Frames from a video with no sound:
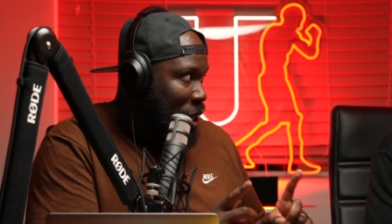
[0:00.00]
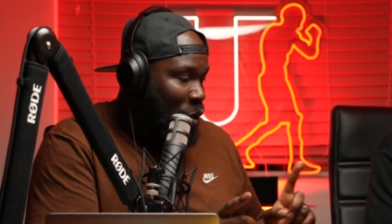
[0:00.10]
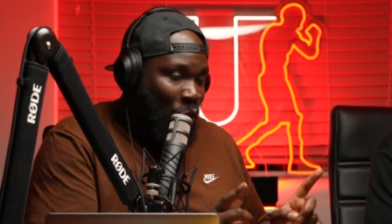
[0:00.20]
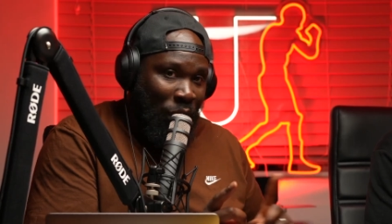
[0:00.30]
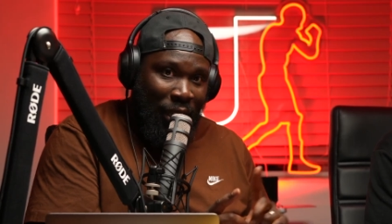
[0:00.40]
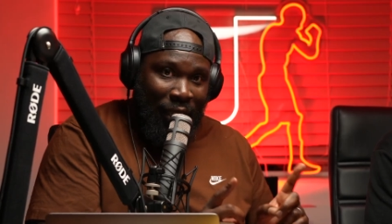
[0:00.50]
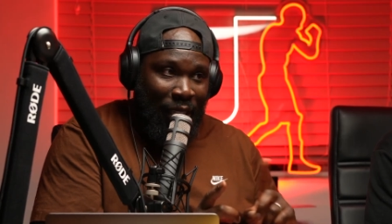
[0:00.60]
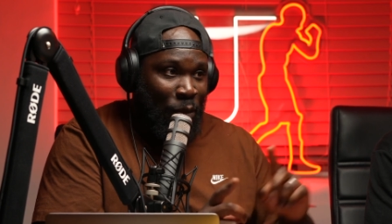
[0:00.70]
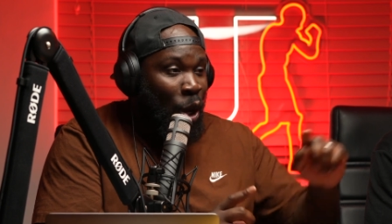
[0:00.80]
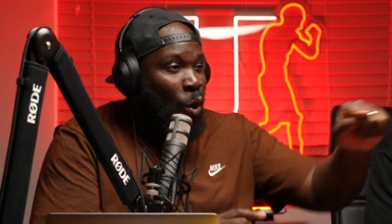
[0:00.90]
What mm. is this?
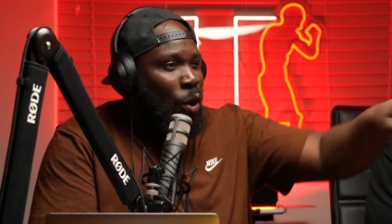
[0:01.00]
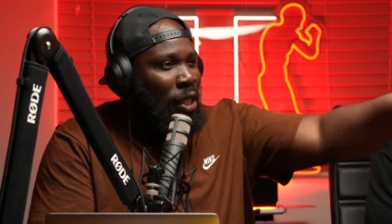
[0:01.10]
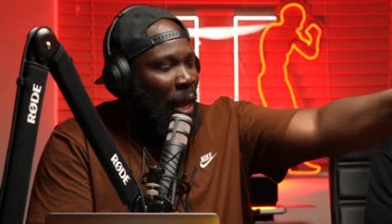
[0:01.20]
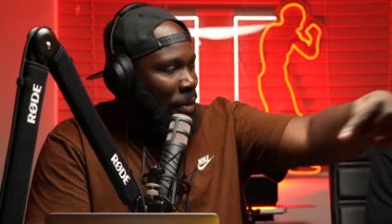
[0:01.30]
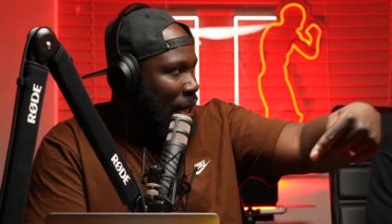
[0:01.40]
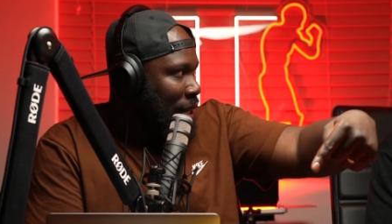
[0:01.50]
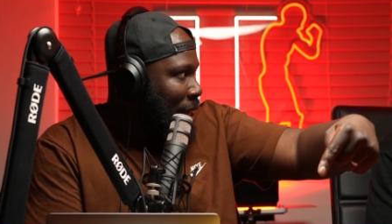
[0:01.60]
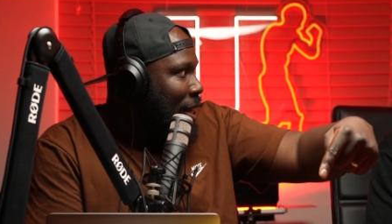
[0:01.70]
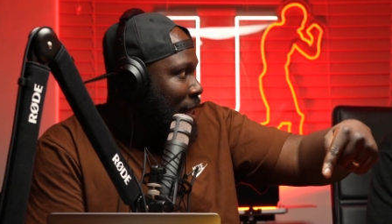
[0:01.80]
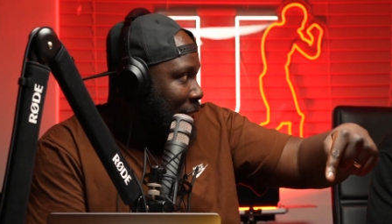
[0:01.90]
What does that mean?"
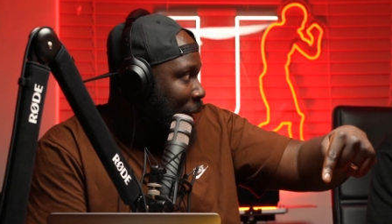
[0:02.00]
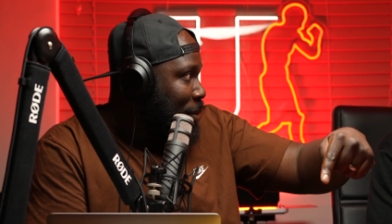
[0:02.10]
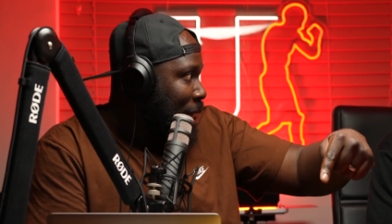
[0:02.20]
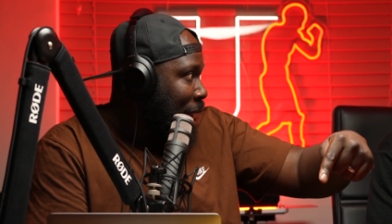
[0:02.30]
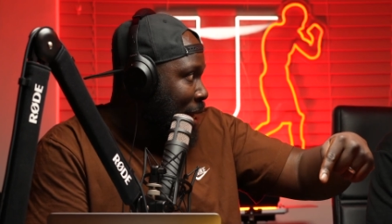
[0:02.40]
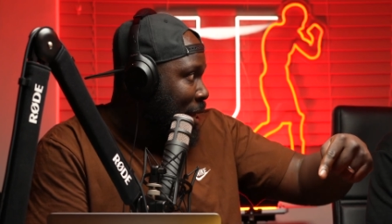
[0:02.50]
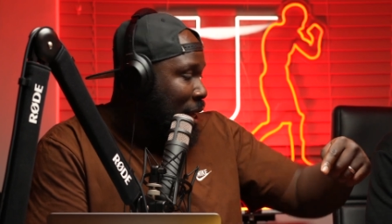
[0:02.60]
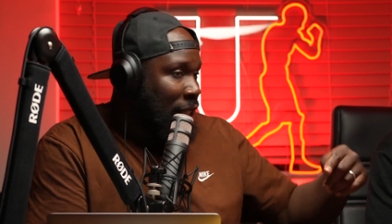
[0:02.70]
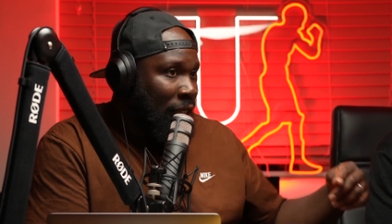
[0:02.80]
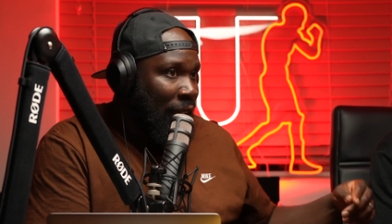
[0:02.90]
Do you see what I'm mm.
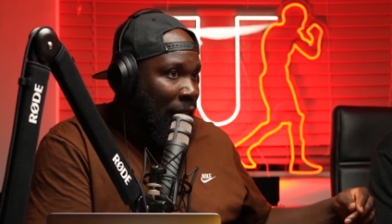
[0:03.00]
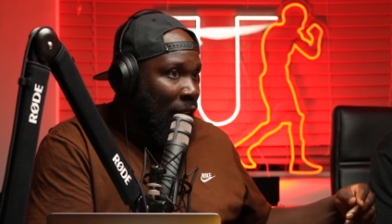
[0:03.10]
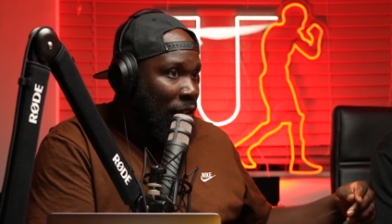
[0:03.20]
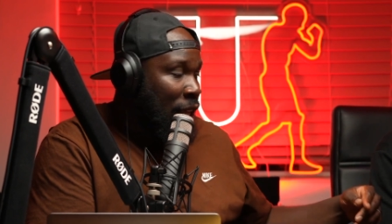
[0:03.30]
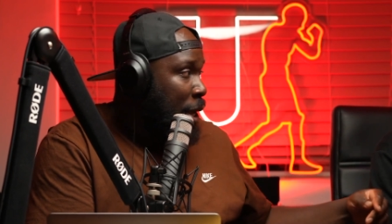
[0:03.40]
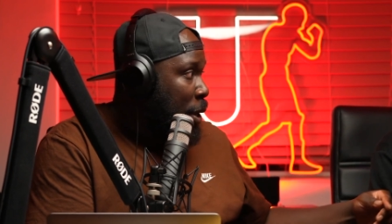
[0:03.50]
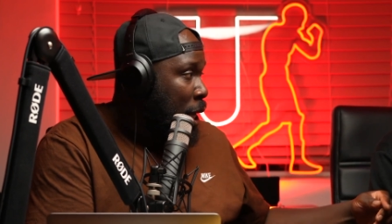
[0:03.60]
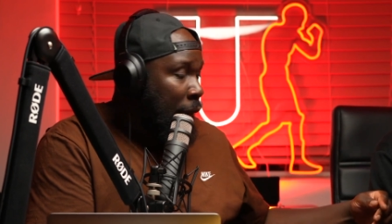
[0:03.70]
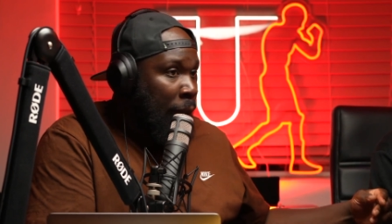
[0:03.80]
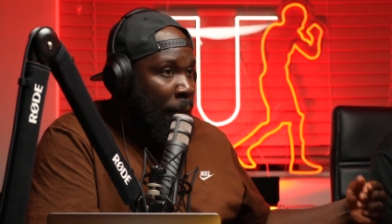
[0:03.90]
saying? So then after it,
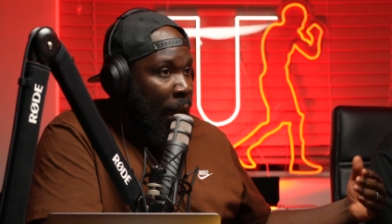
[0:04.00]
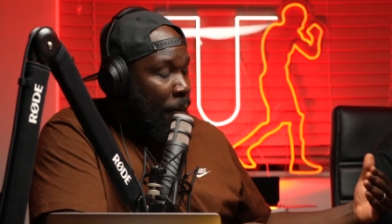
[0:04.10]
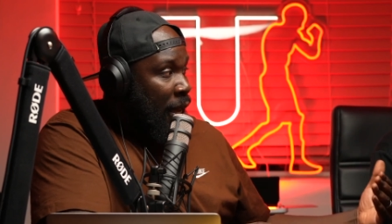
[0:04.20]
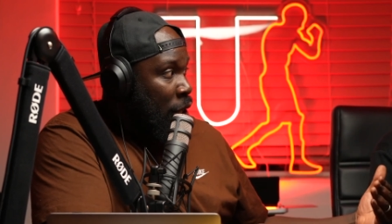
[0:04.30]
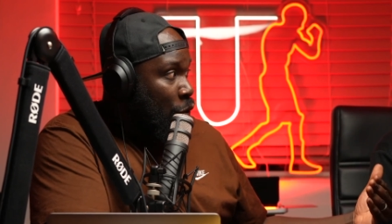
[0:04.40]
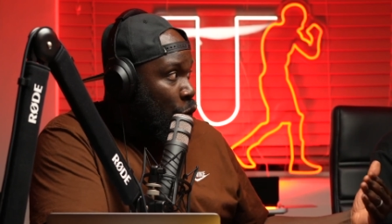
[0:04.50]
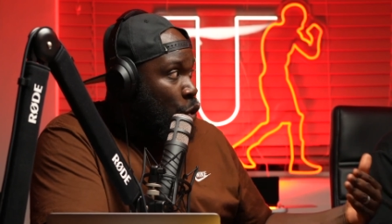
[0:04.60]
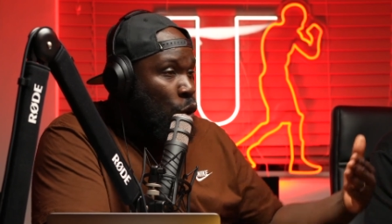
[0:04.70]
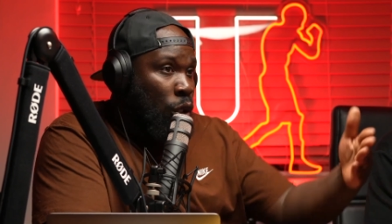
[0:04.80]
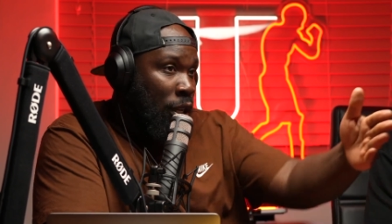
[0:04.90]
it, might be the
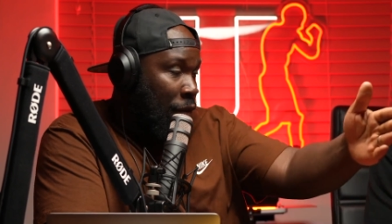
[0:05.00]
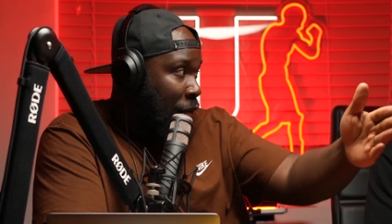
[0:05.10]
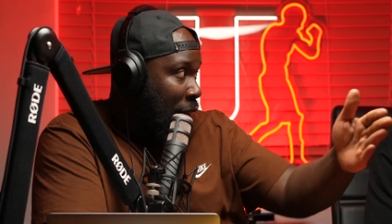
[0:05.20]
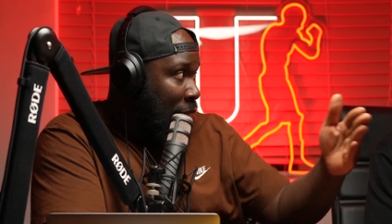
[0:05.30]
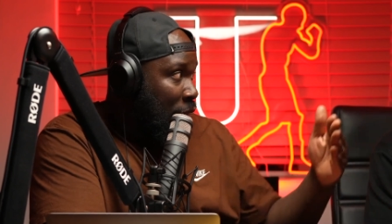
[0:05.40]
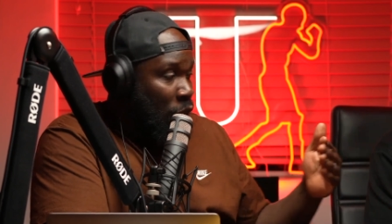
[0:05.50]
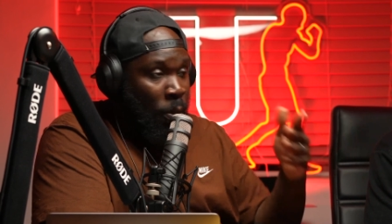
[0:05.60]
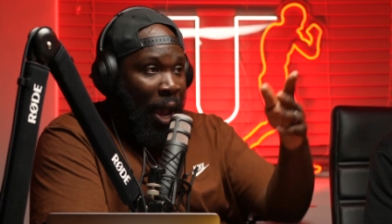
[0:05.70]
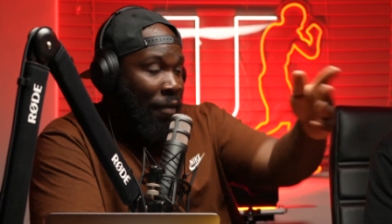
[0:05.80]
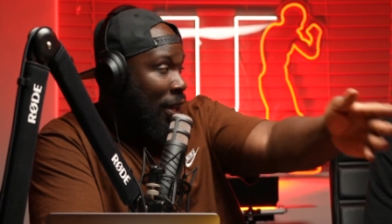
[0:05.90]
route to the thing. You
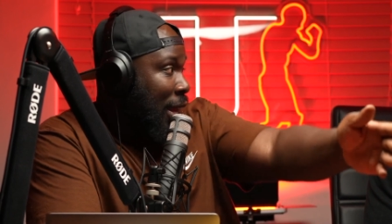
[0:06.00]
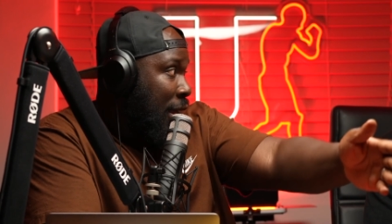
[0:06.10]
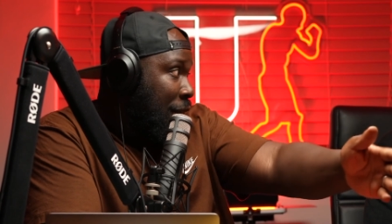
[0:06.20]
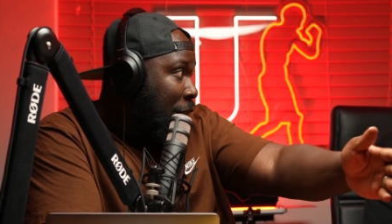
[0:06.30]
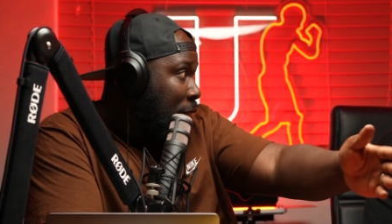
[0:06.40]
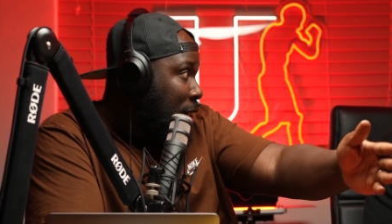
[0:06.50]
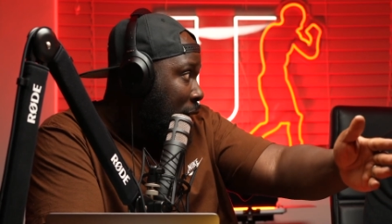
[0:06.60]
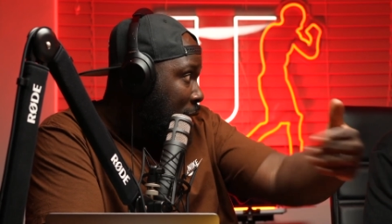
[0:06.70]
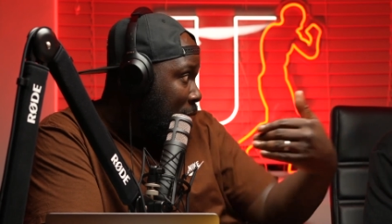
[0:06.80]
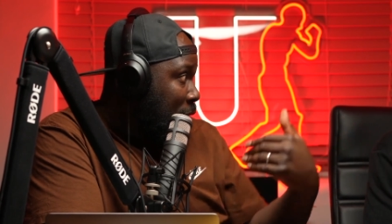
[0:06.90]
might even get there
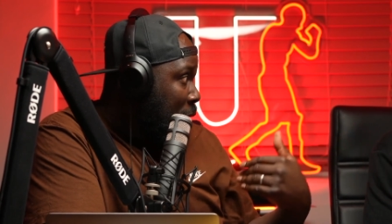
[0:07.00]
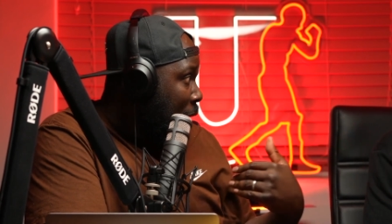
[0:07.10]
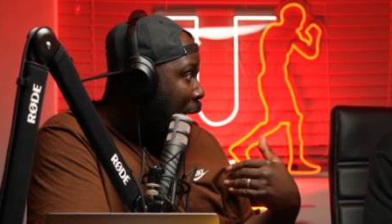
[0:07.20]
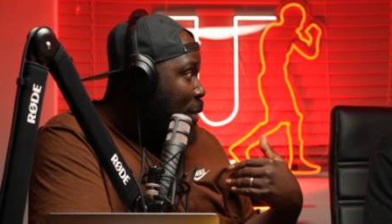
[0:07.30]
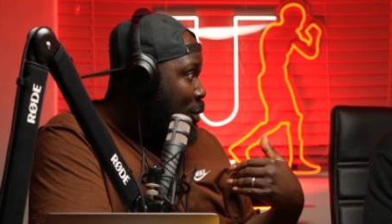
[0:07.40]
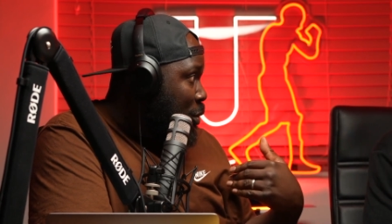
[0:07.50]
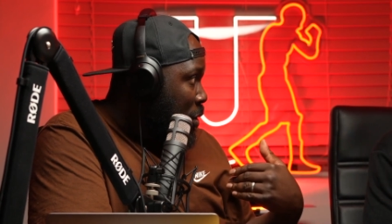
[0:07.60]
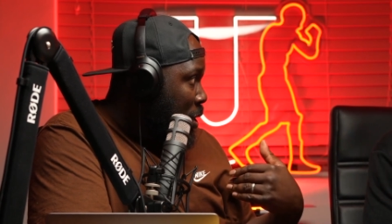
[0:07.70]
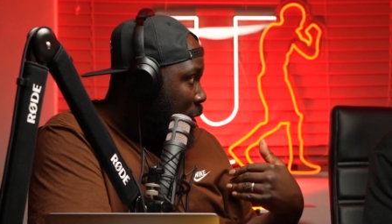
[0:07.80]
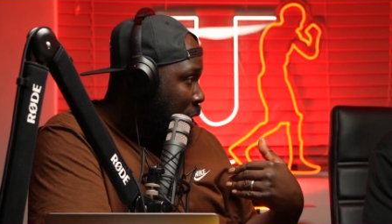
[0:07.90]
faster than I will.
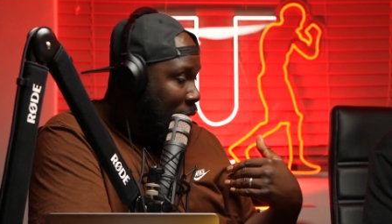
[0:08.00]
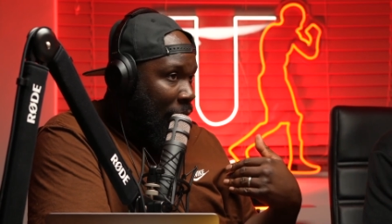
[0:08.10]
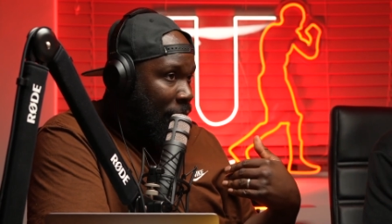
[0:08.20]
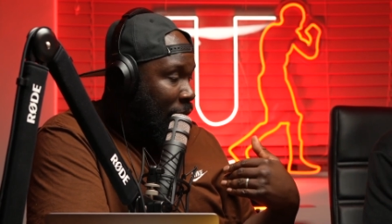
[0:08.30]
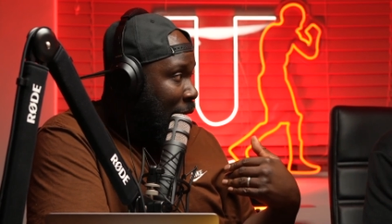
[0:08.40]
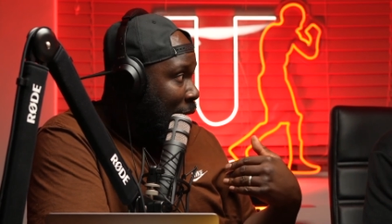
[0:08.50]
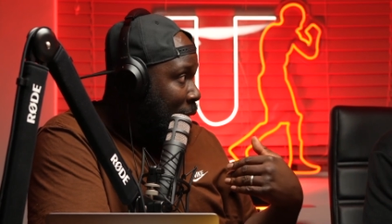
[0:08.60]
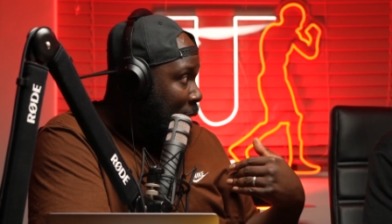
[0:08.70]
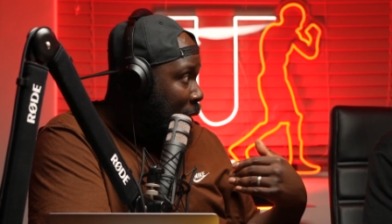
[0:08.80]
You see what I'm saying?